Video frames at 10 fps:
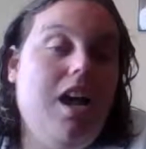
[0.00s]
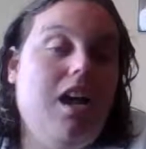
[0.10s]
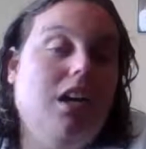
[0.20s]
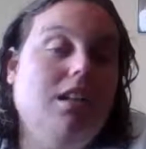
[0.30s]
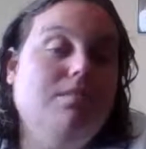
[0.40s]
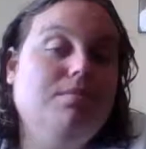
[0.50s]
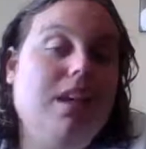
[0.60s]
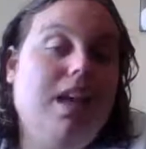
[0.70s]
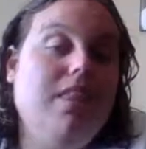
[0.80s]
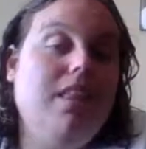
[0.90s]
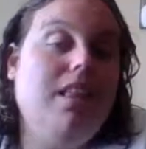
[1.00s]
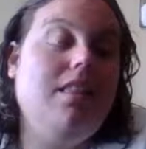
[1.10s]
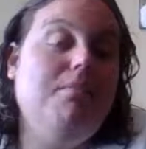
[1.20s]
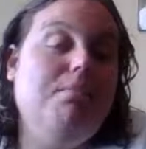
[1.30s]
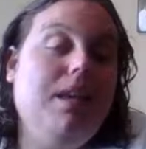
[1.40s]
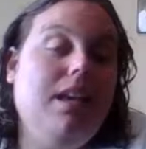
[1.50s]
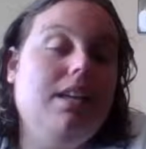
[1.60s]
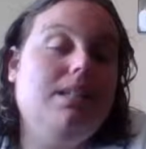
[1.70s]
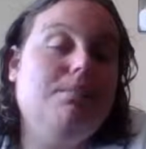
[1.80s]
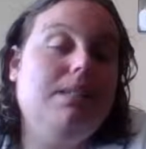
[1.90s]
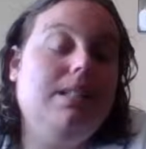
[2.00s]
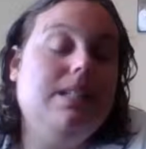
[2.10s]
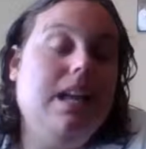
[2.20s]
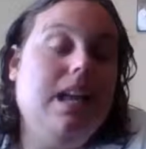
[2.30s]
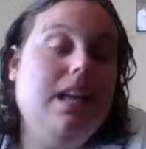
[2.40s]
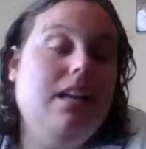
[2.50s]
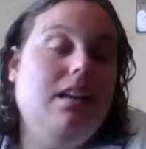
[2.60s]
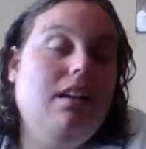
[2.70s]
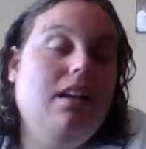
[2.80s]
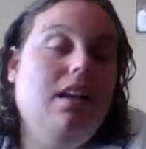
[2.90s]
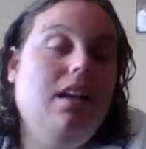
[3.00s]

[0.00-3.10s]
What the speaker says: I think the biggest mistake